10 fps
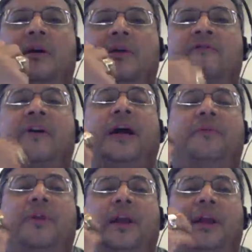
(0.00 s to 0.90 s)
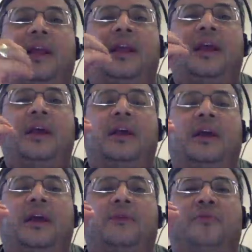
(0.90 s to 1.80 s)
vibrating
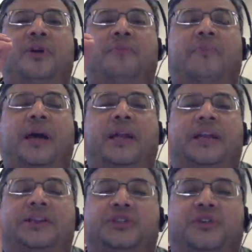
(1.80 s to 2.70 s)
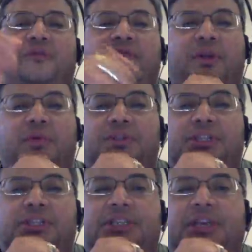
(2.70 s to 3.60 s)
and combining certain
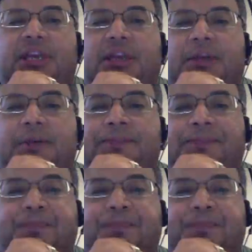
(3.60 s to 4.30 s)
frequencies together.